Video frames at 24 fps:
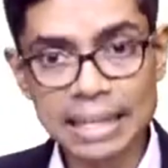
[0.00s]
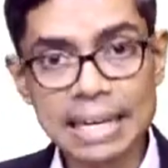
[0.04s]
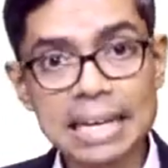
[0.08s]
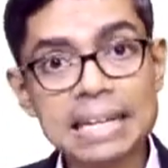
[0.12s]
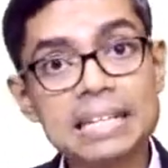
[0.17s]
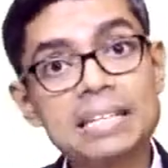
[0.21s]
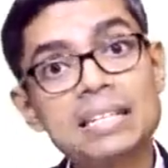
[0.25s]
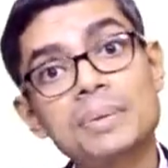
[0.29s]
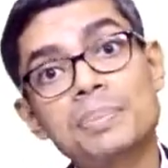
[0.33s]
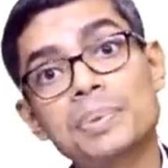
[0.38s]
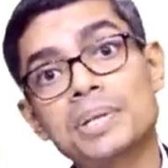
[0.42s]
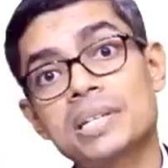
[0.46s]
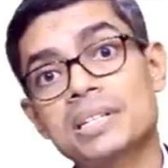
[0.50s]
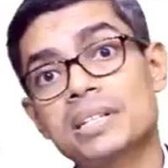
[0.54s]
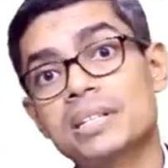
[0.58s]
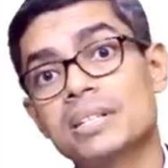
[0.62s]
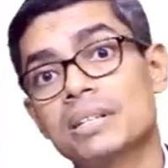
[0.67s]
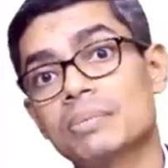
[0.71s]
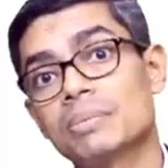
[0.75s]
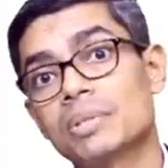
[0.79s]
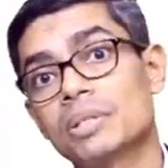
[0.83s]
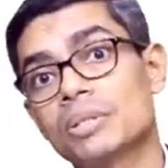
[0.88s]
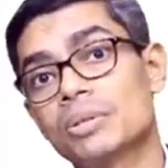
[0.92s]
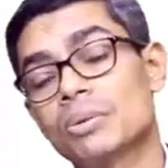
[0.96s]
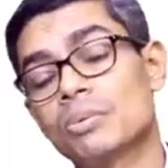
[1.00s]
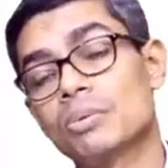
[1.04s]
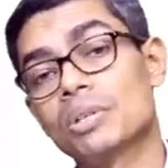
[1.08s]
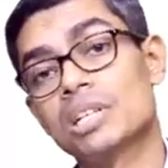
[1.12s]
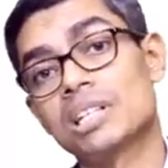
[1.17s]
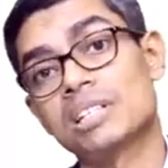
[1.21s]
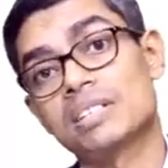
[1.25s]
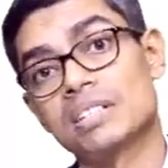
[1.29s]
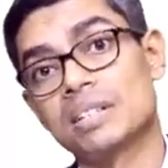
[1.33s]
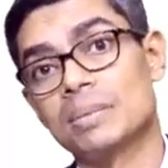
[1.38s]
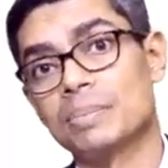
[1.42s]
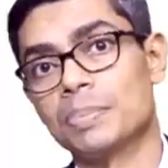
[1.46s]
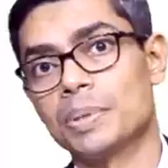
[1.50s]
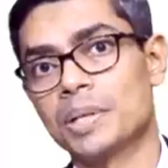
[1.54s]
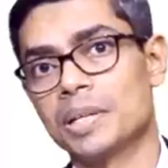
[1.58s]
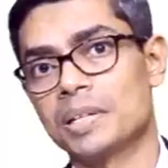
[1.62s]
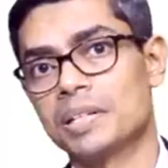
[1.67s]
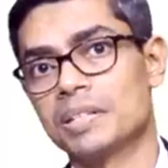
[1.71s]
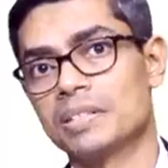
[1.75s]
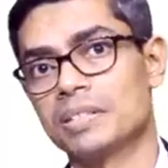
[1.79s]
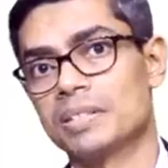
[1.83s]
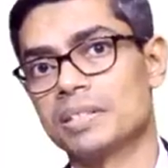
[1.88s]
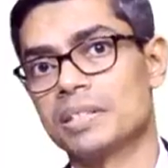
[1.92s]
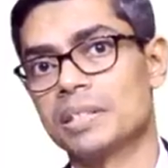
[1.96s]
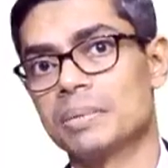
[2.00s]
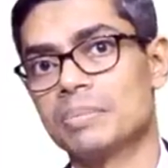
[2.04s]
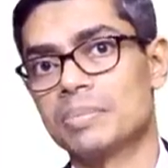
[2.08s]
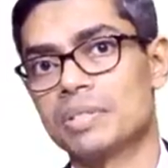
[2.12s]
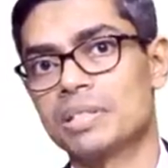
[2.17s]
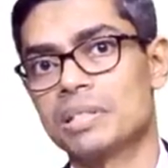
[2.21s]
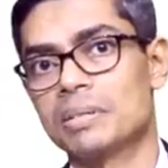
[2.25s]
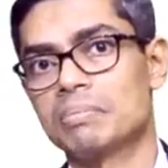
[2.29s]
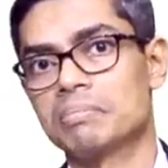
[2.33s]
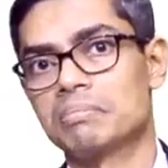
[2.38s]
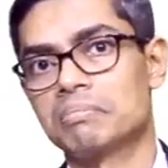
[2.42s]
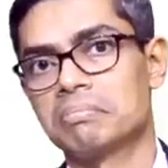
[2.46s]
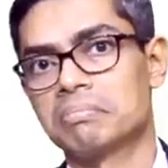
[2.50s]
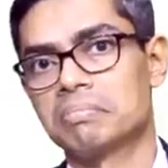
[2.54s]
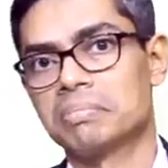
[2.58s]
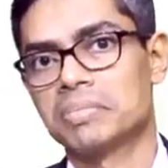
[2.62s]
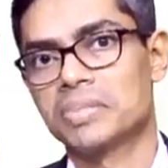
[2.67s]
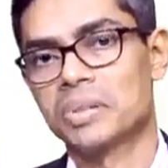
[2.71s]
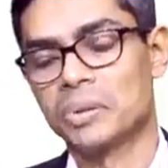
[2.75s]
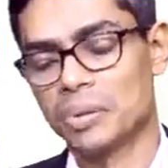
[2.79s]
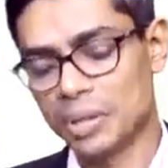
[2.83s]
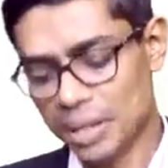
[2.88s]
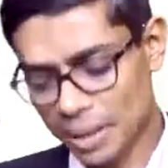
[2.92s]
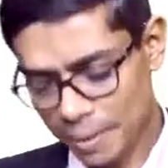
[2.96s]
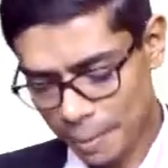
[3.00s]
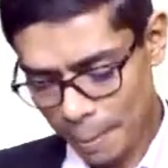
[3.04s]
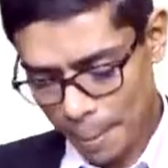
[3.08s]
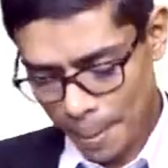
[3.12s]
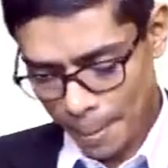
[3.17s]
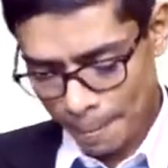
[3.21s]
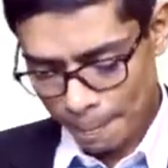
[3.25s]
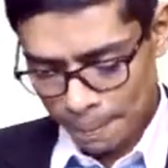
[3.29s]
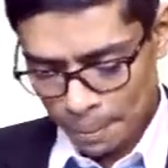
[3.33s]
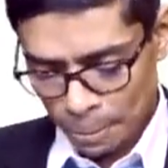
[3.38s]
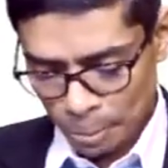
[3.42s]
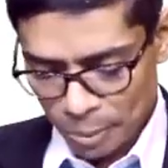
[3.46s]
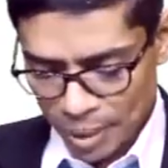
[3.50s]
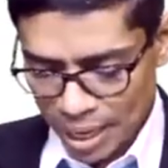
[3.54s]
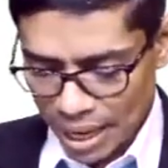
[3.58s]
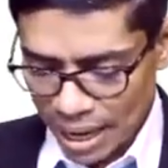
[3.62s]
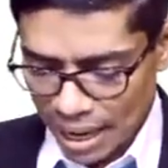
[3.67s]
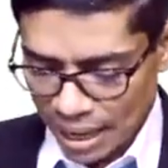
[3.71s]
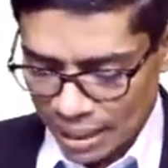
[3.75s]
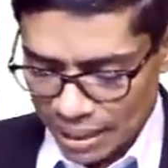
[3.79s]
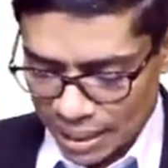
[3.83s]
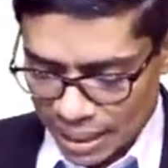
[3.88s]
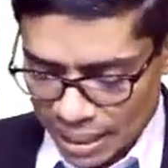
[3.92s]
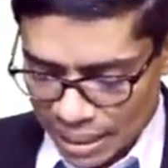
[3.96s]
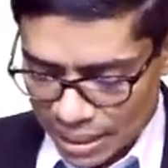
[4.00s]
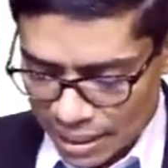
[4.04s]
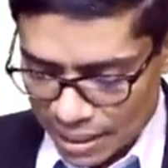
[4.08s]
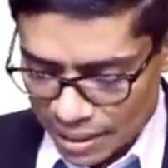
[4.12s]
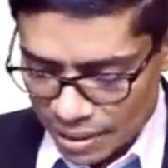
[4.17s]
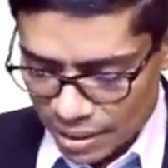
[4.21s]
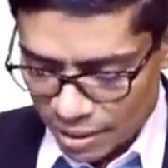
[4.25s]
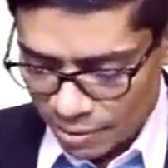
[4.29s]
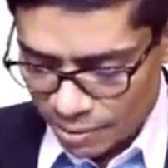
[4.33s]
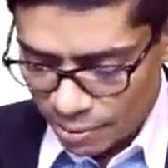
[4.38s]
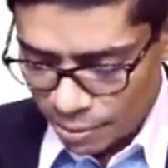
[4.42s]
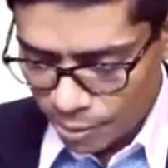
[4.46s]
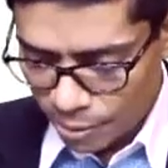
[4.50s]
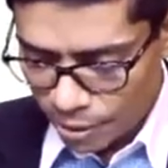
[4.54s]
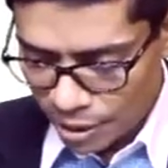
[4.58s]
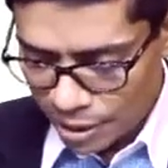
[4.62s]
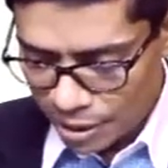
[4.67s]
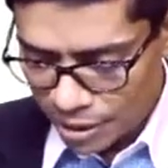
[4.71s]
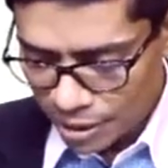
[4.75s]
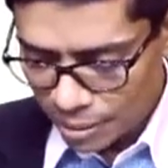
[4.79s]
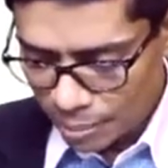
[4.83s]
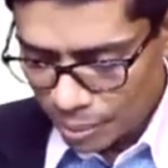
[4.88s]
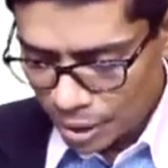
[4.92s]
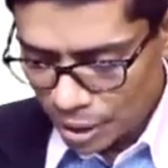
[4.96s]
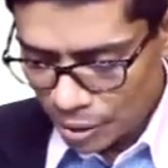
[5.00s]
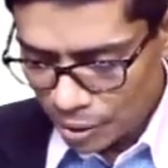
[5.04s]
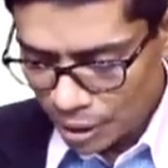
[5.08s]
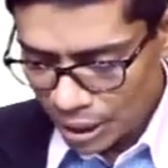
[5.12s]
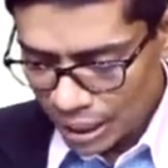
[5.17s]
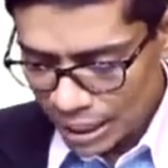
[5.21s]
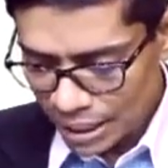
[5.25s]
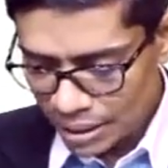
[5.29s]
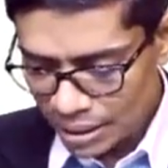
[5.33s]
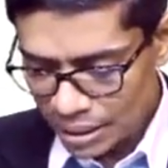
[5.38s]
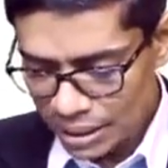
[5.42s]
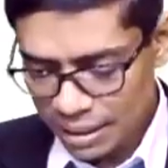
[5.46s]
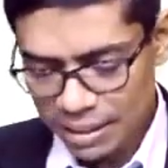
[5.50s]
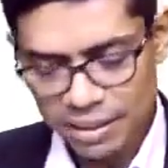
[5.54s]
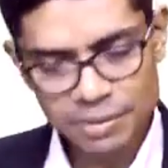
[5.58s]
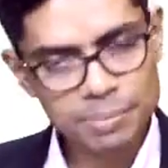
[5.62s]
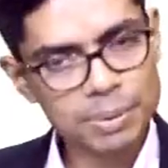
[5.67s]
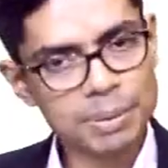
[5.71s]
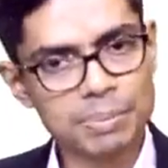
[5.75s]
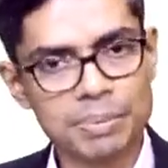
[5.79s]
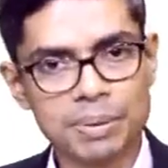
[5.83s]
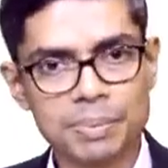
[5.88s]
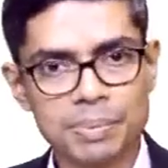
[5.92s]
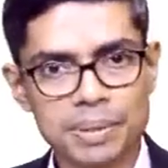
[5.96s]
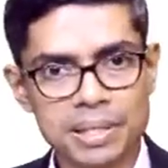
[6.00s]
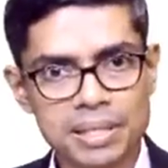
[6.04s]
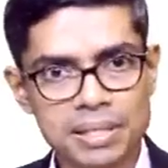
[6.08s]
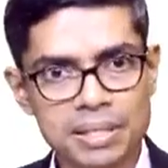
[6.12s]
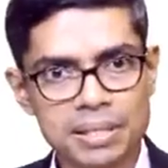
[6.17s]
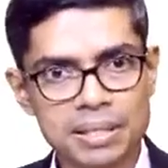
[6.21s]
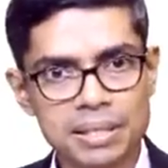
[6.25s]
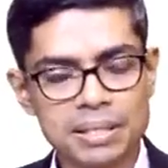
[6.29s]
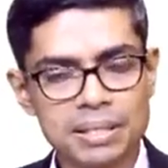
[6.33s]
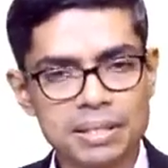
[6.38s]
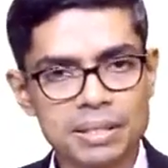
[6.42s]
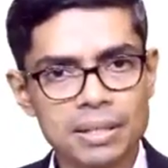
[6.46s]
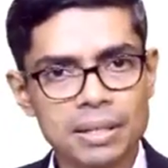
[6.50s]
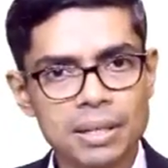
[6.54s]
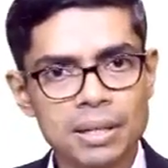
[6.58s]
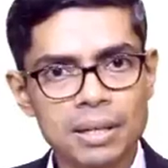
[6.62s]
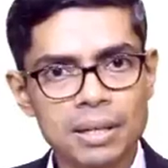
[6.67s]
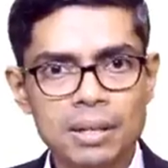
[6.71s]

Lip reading: 80% of the total sleep period is the REM sleep. Okay, and in case of full term neonate, it is 50%.